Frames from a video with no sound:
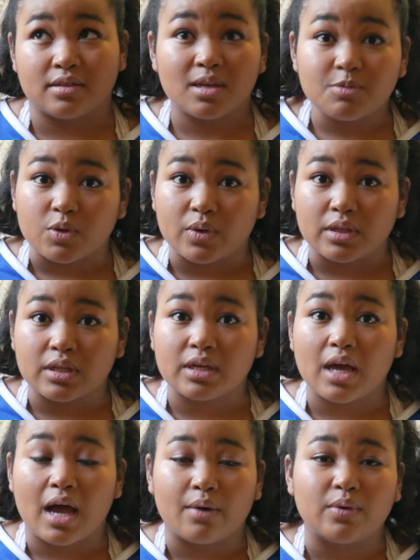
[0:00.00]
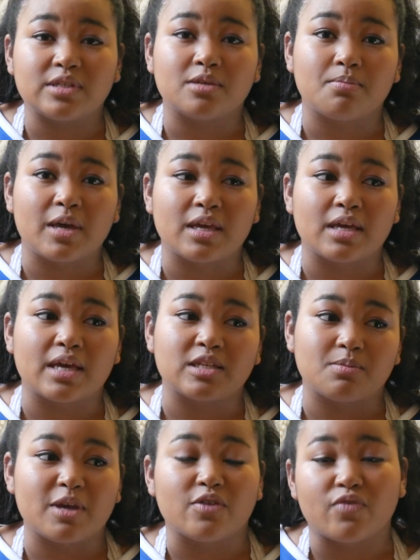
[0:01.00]
subsequently I wasn't making
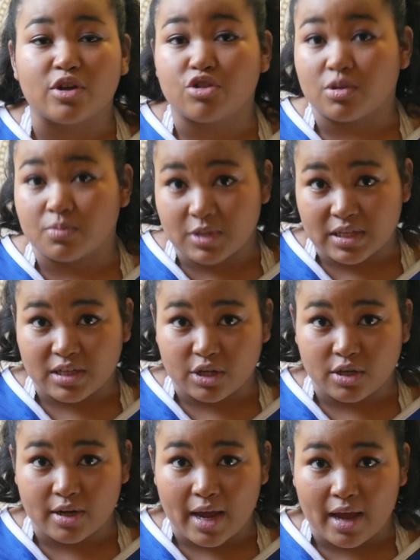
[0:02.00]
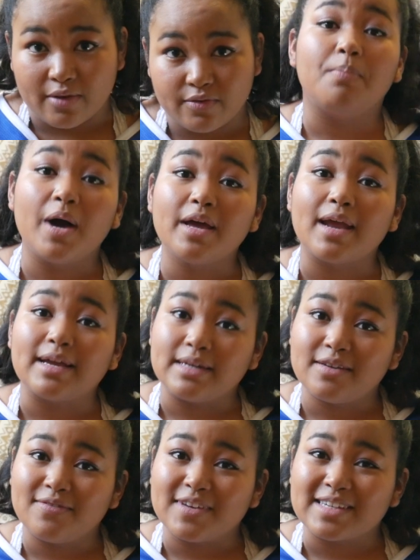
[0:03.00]
as many friendships as I could have. But I
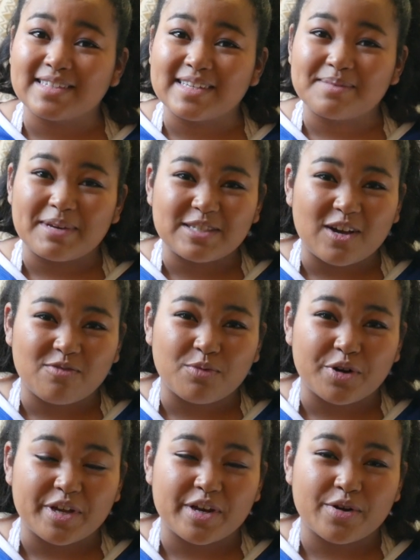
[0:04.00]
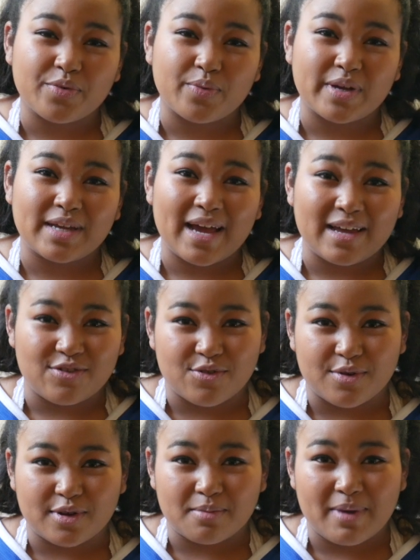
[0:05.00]
did fix this my sophomore year when I
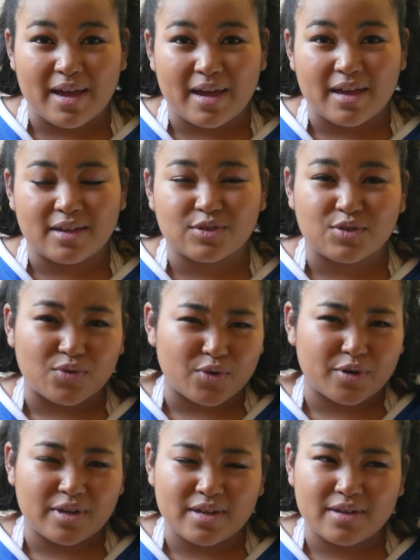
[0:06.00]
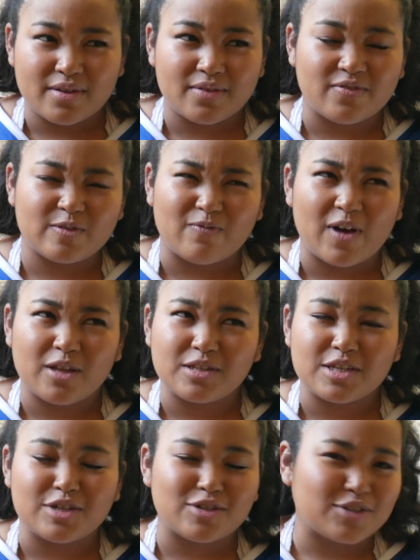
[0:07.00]
joined my sorority
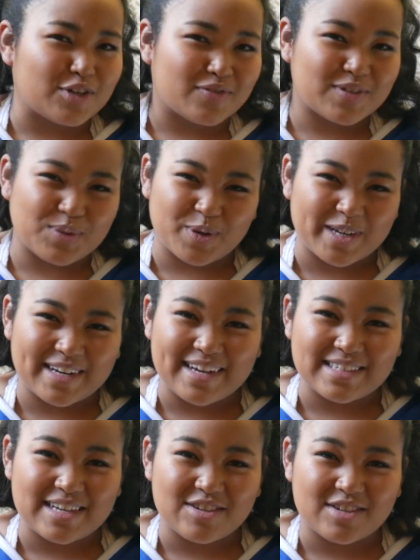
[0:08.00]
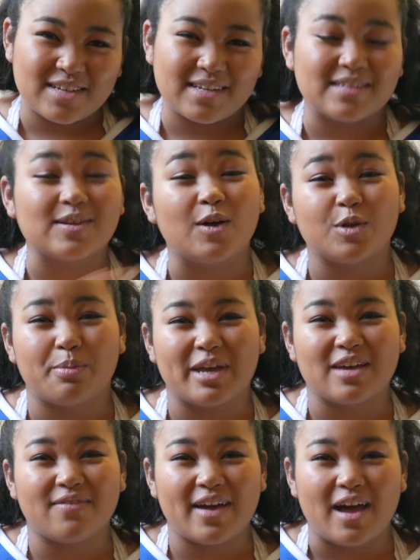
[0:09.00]
volunteer service organization. It's called
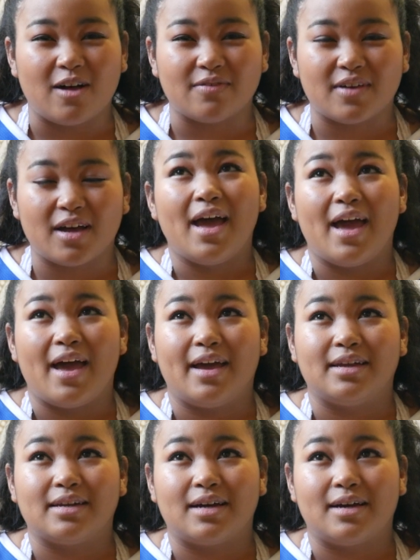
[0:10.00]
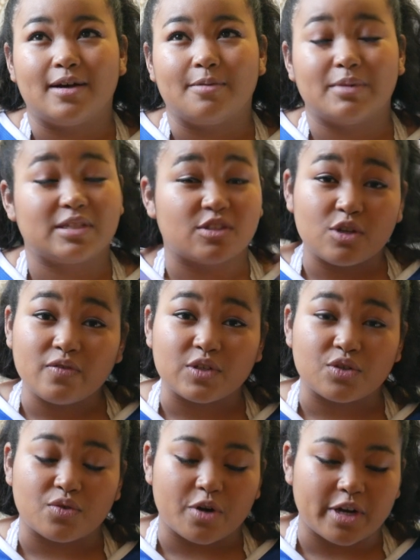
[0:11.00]
Omega Phi Alpha, and it's a service
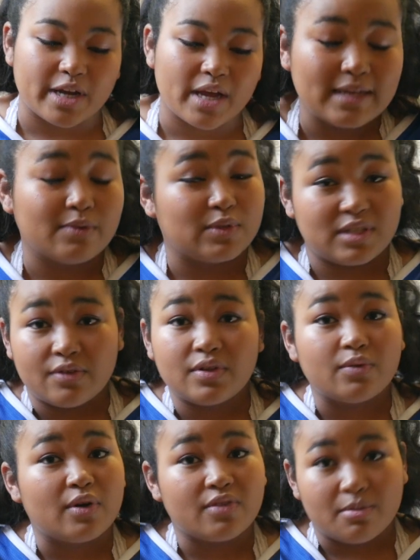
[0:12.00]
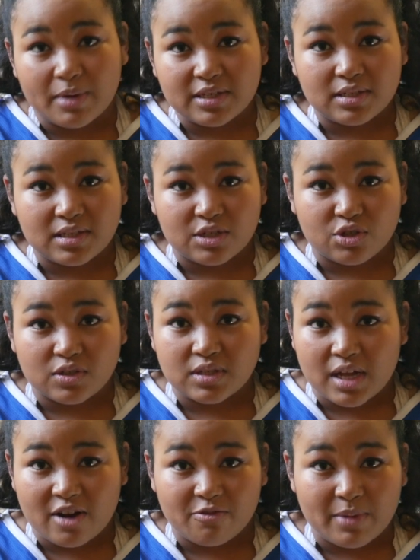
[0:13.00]
sorority. It was definitely one of the best decisions
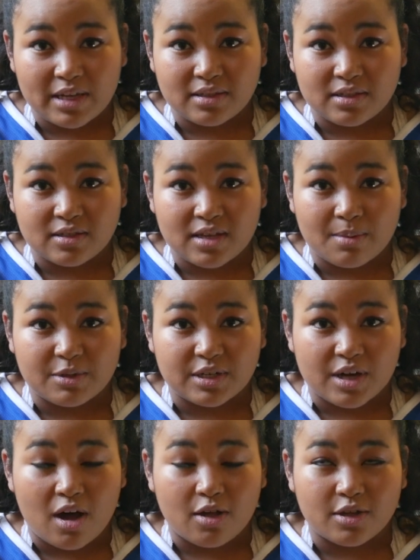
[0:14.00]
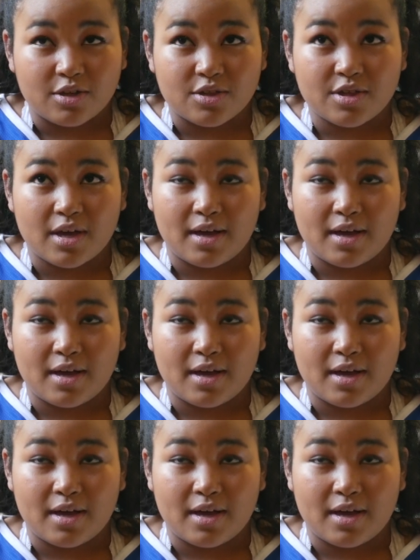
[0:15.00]
that I've made since coming to college.